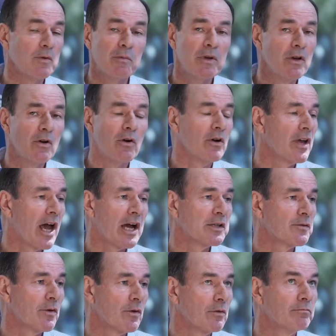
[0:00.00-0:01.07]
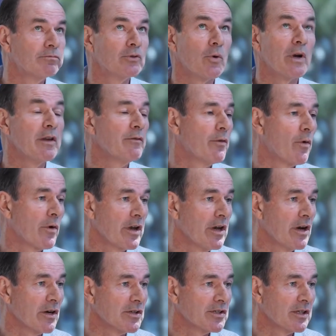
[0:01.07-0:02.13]
We've been in oil and gas for 24
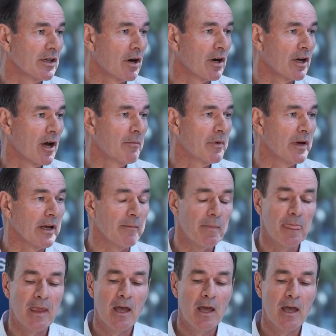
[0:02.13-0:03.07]
years in our company,